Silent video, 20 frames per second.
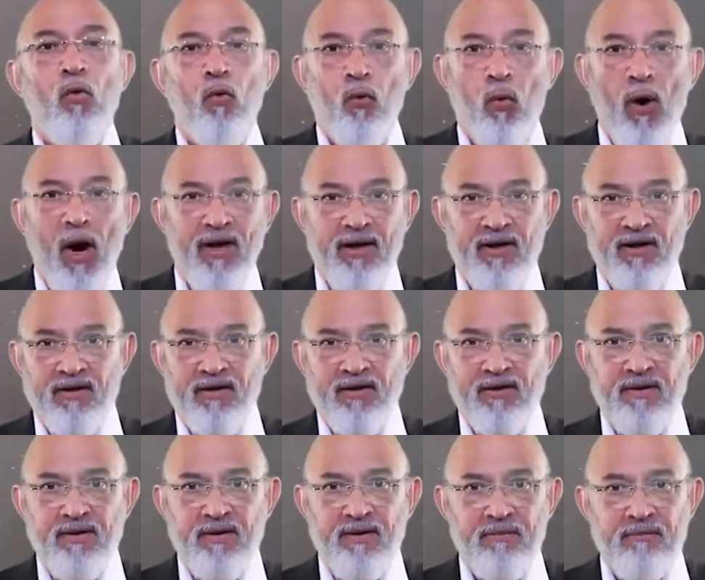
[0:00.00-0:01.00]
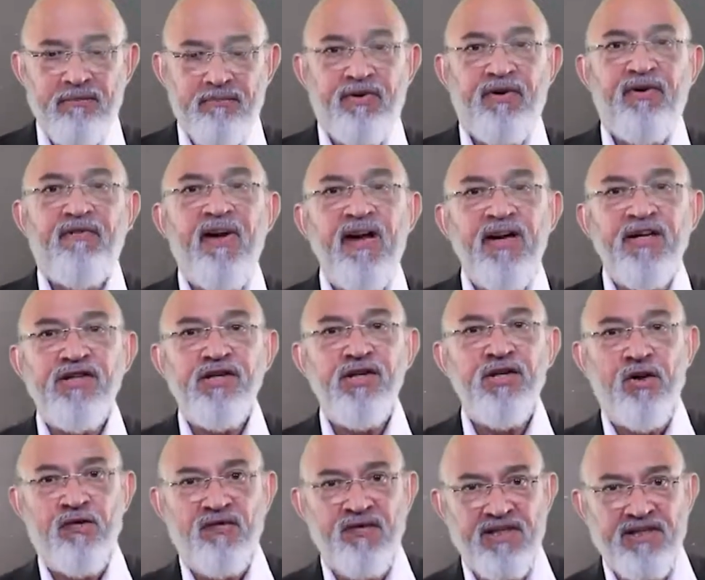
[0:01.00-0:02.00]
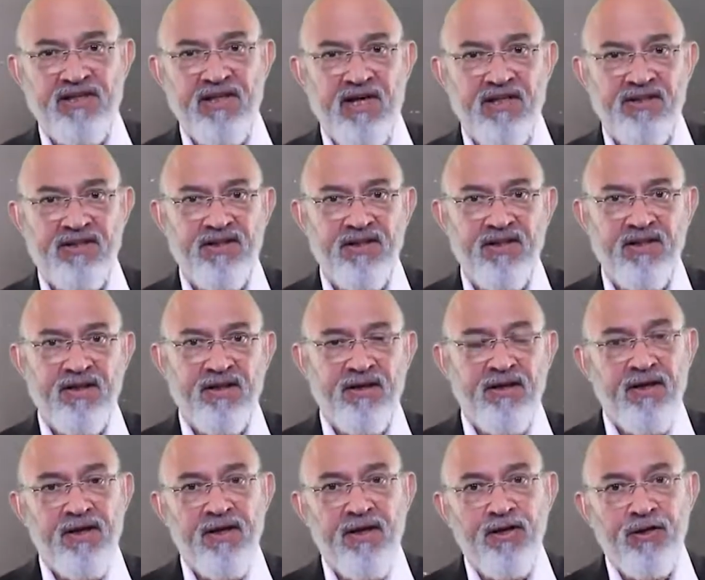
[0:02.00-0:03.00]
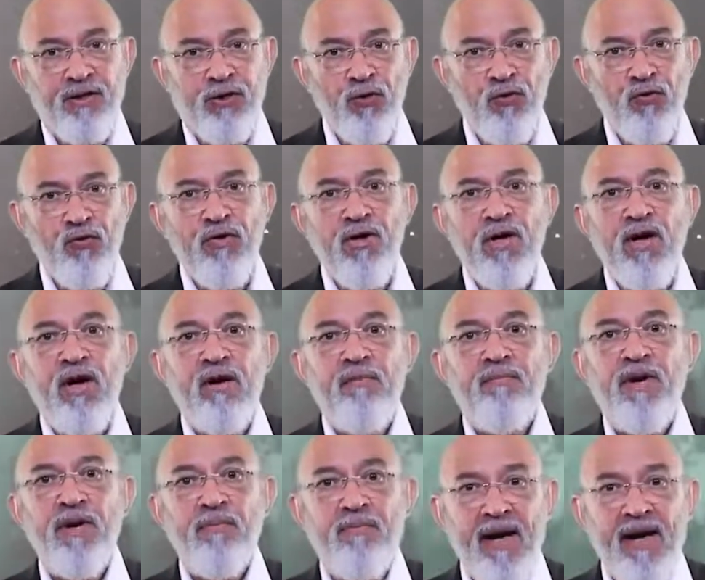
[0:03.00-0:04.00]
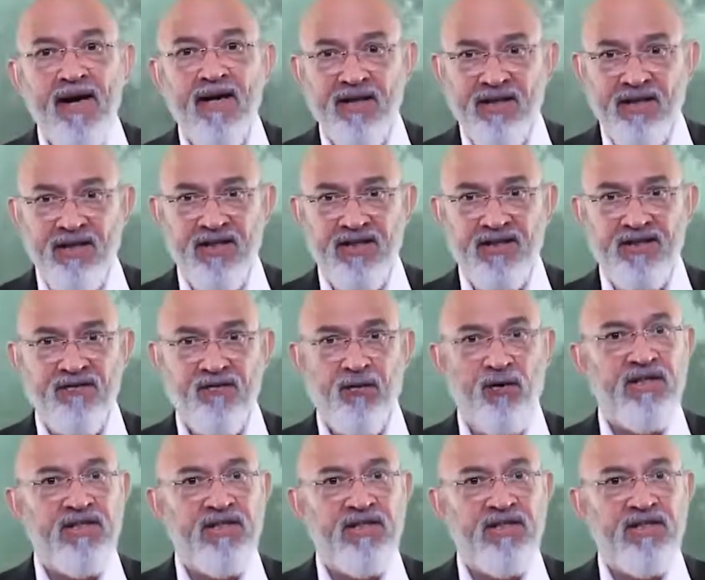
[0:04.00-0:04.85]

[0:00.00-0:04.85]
1. Prevention of disaster. 2. Preparedness for